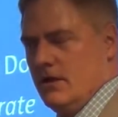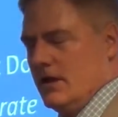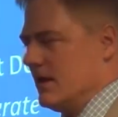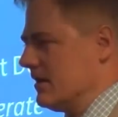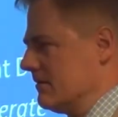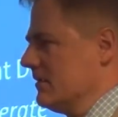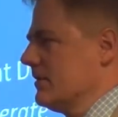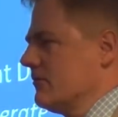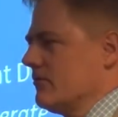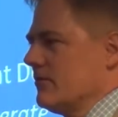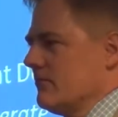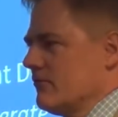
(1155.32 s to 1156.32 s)
And that
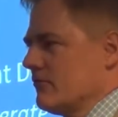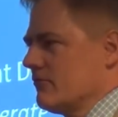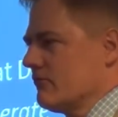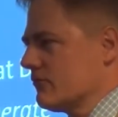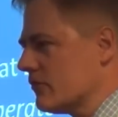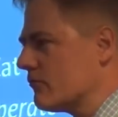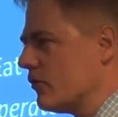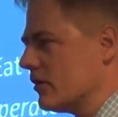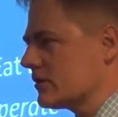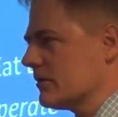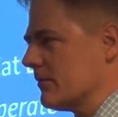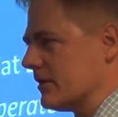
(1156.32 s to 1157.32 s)
just seems so
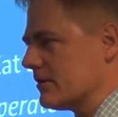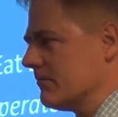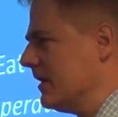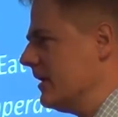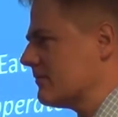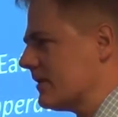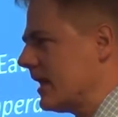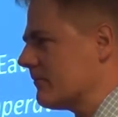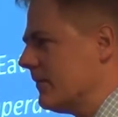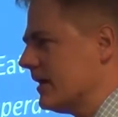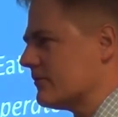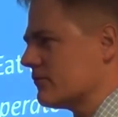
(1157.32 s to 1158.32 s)
wrong to me. To me, it's
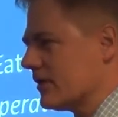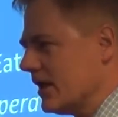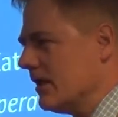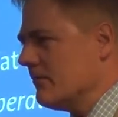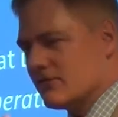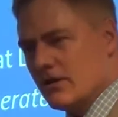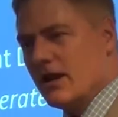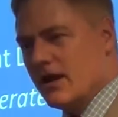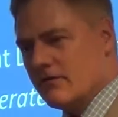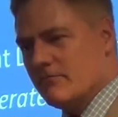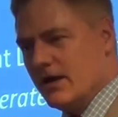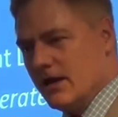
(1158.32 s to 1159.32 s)
not much. To him, it's a
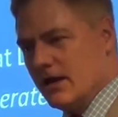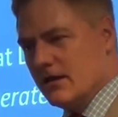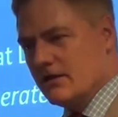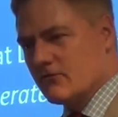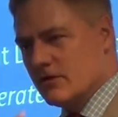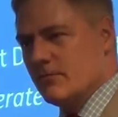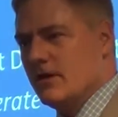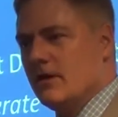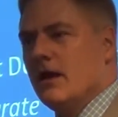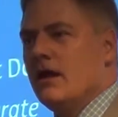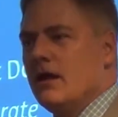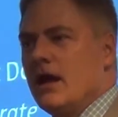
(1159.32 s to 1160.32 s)
lot of money. It's going to
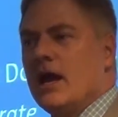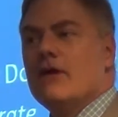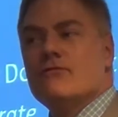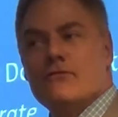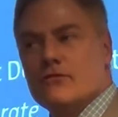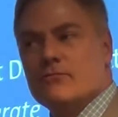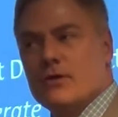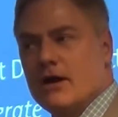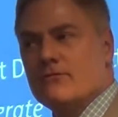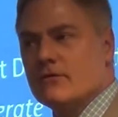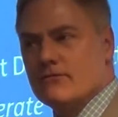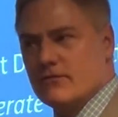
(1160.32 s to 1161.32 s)
be half of his
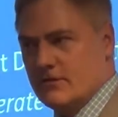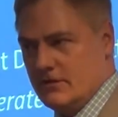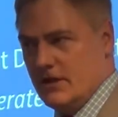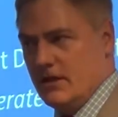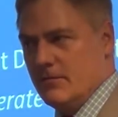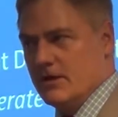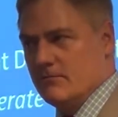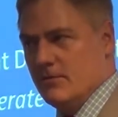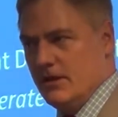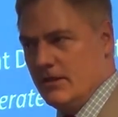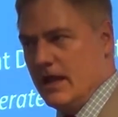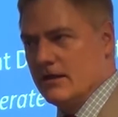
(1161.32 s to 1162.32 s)
profit for the day might
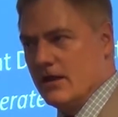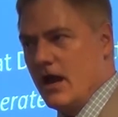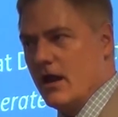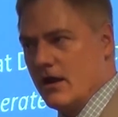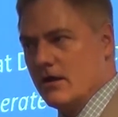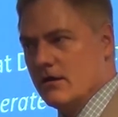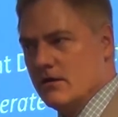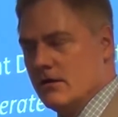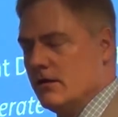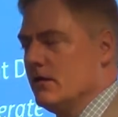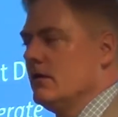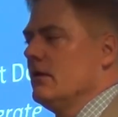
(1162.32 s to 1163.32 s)
be that $1.
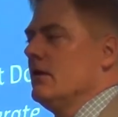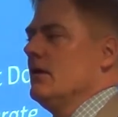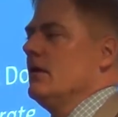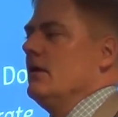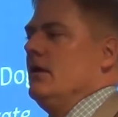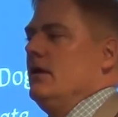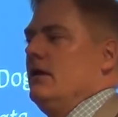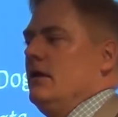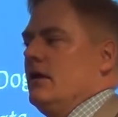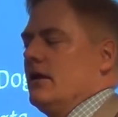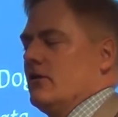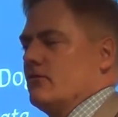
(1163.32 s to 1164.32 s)

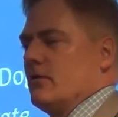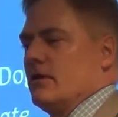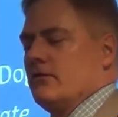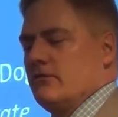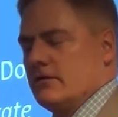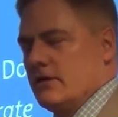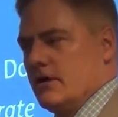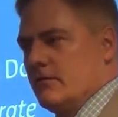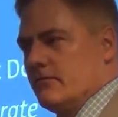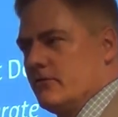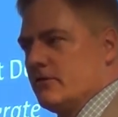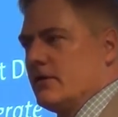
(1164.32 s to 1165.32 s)
And Estuardo said,
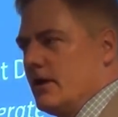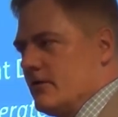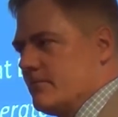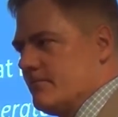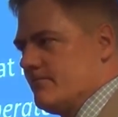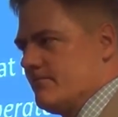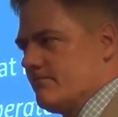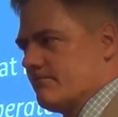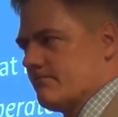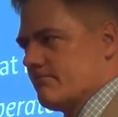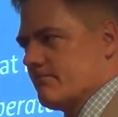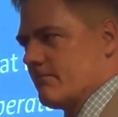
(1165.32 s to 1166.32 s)
Tom, sit down.
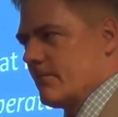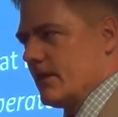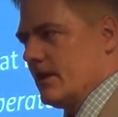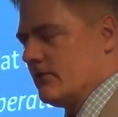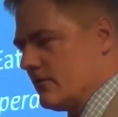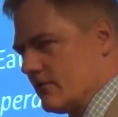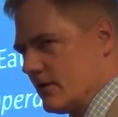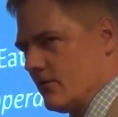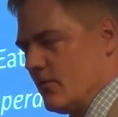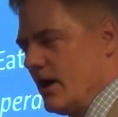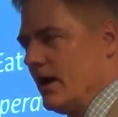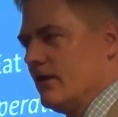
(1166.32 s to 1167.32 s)
I said, okay,
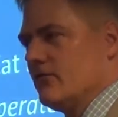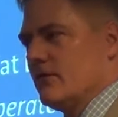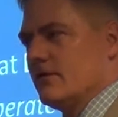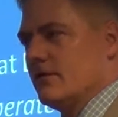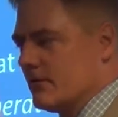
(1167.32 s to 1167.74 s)
why? He said,